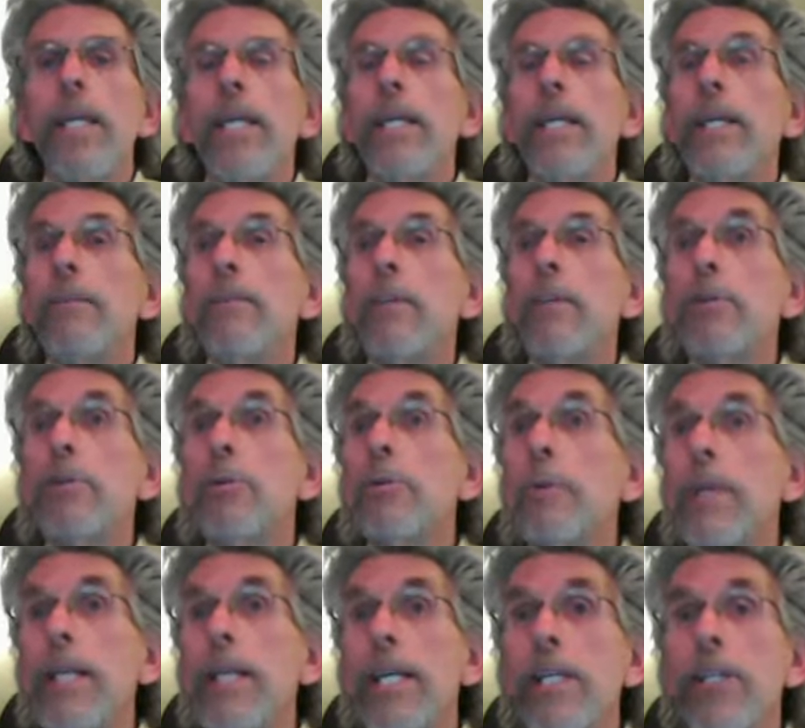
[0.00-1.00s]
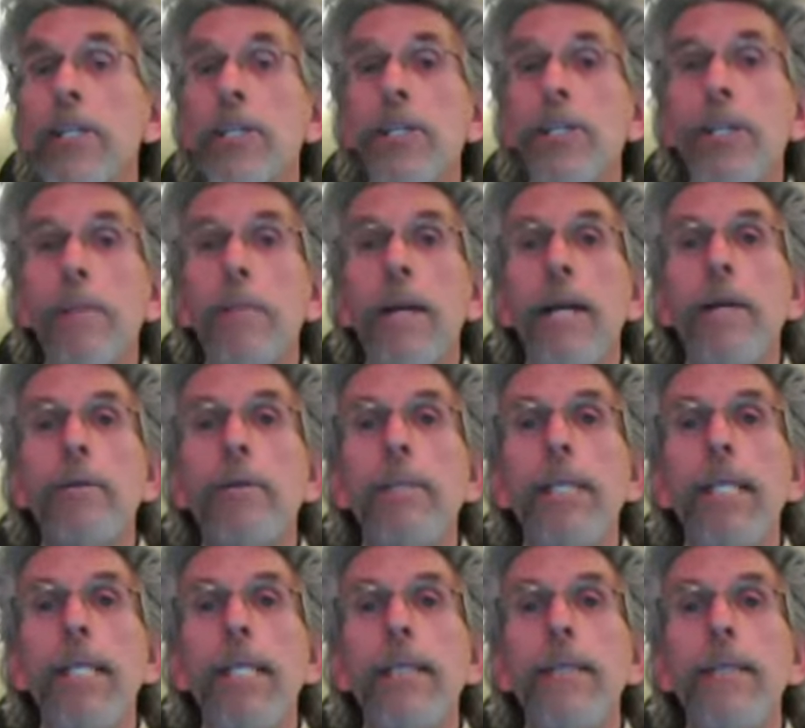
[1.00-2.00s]
Individual and relationship
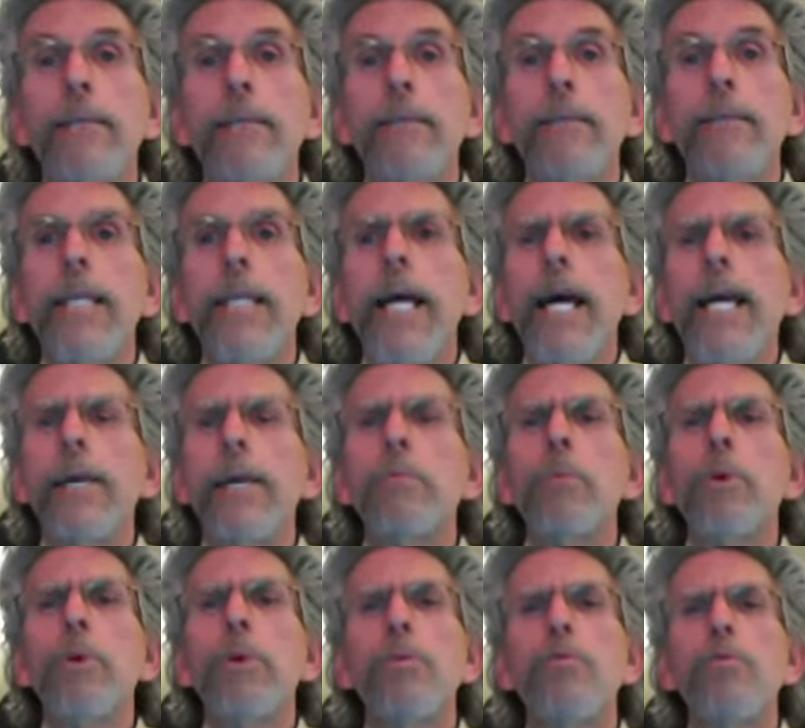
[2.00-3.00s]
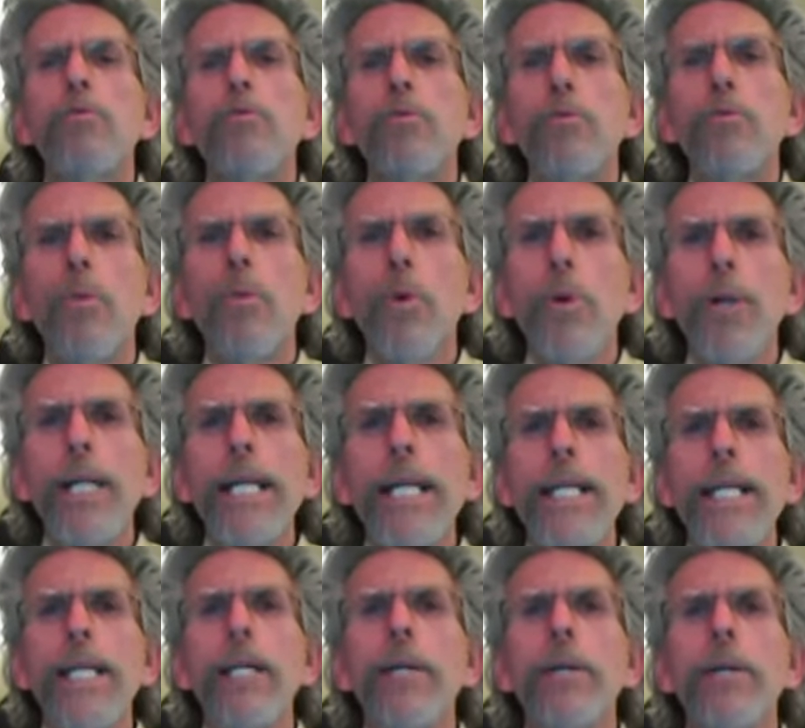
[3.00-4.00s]
counseling. I have more than 40
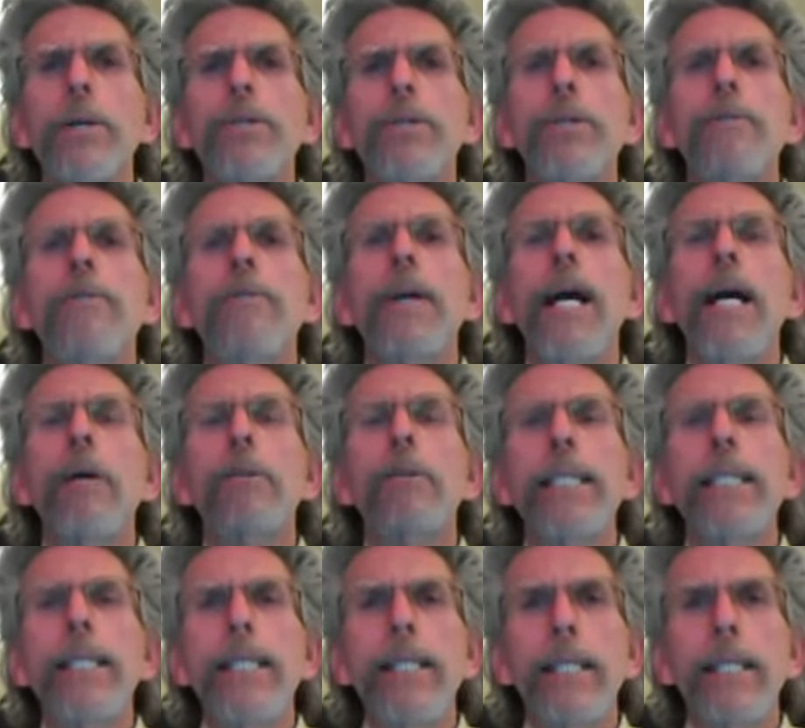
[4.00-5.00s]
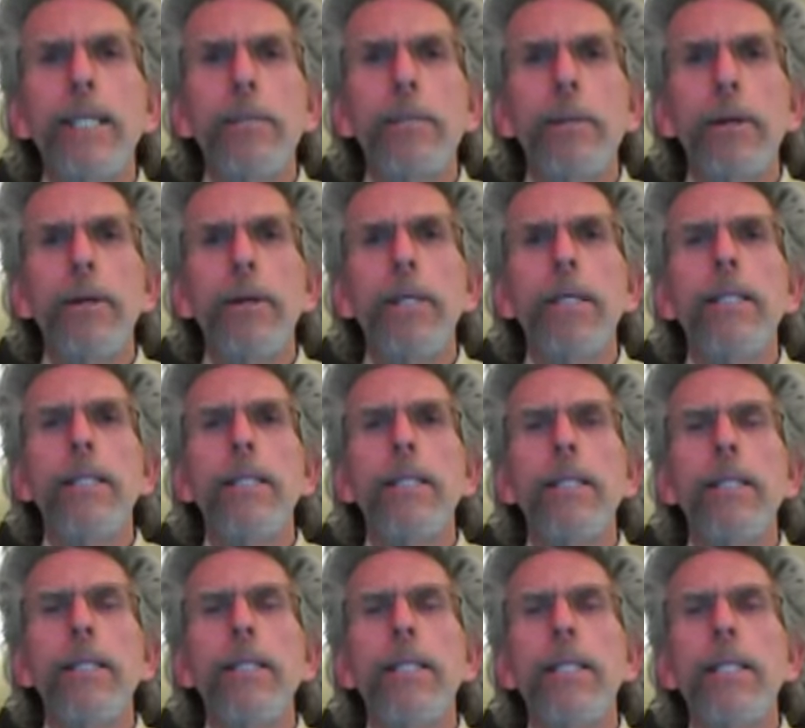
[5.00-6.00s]
years of counseling
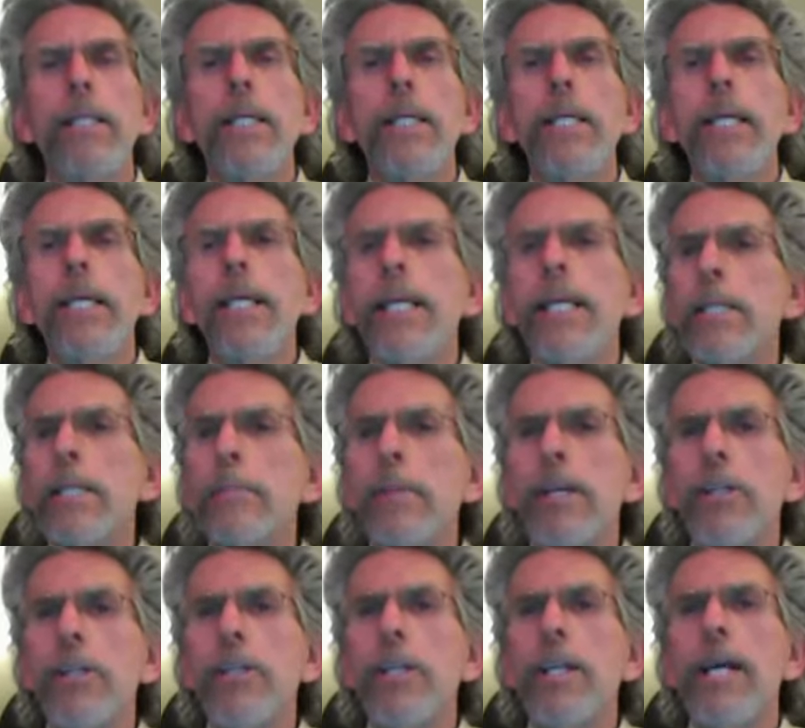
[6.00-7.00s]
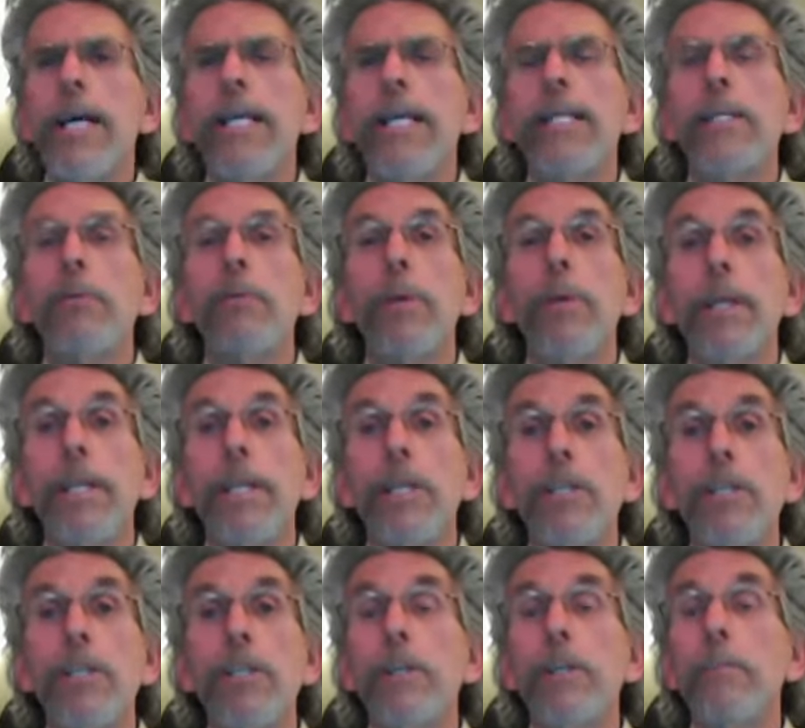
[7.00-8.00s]
experience, and I specialize in
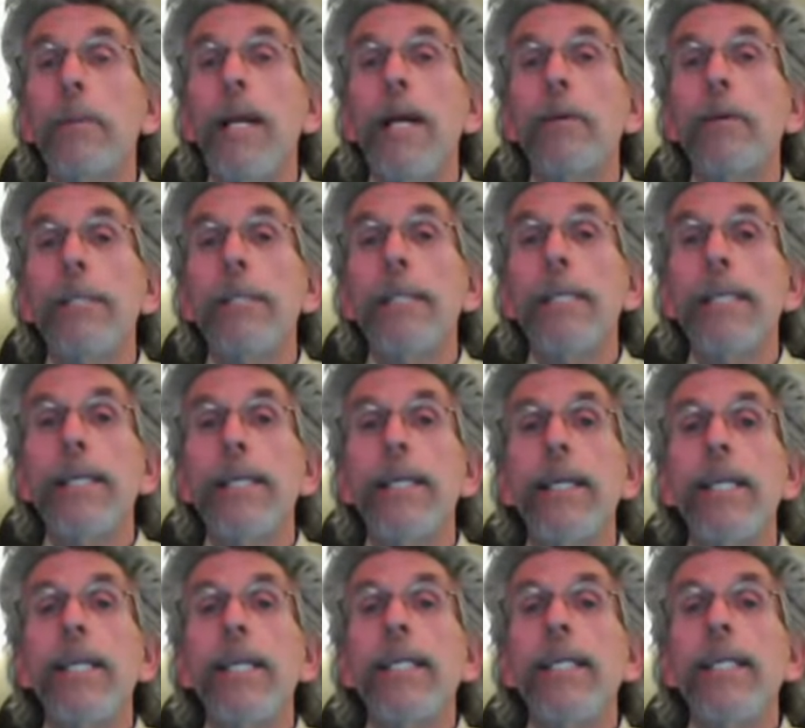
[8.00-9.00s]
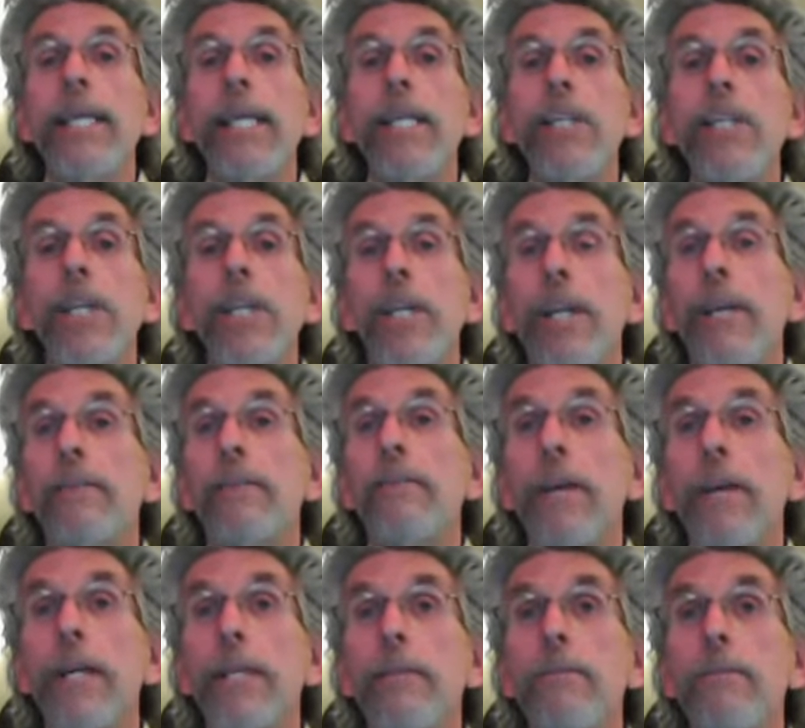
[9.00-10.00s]
relationship counseling, teaching
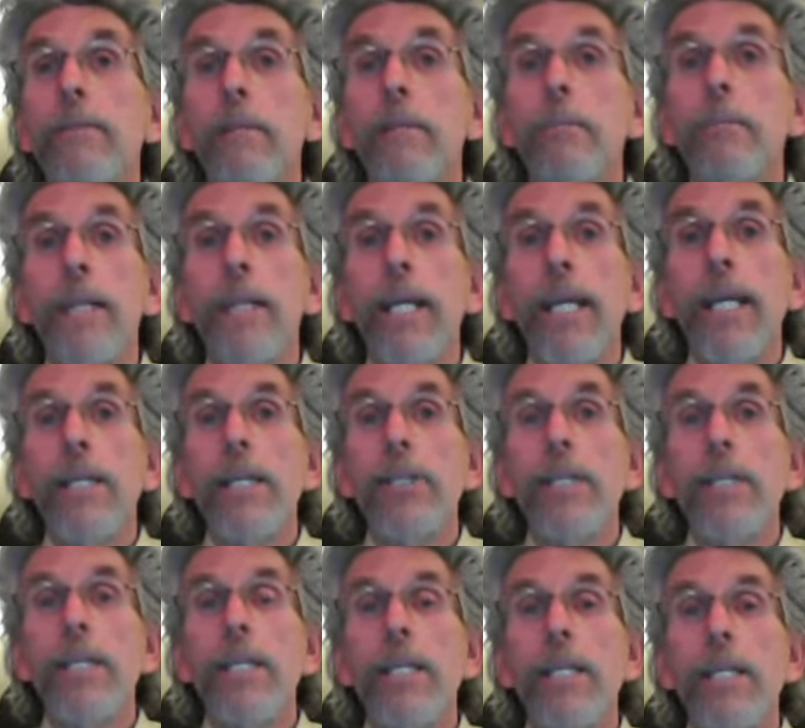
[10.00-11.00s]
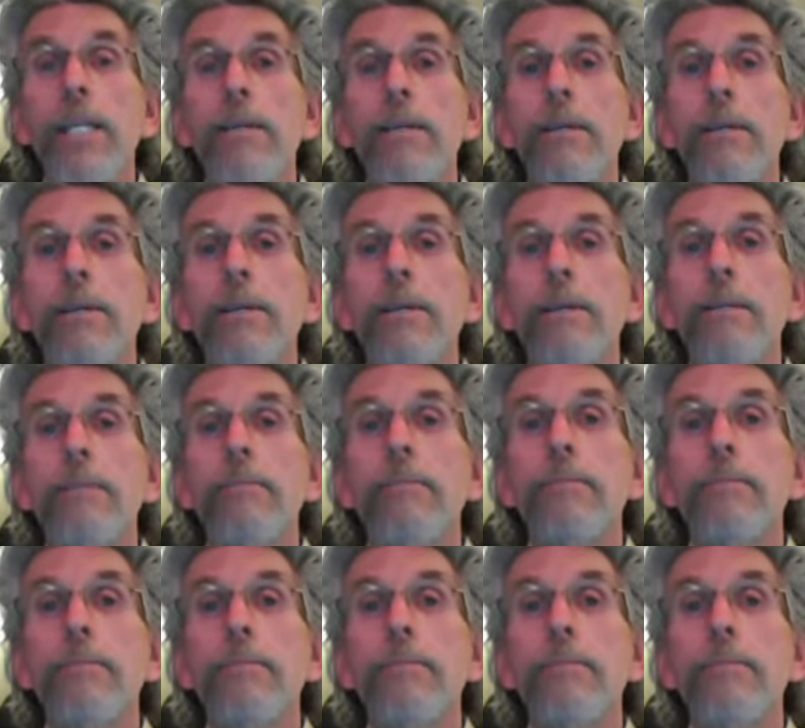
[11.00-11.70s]
effective communication skills.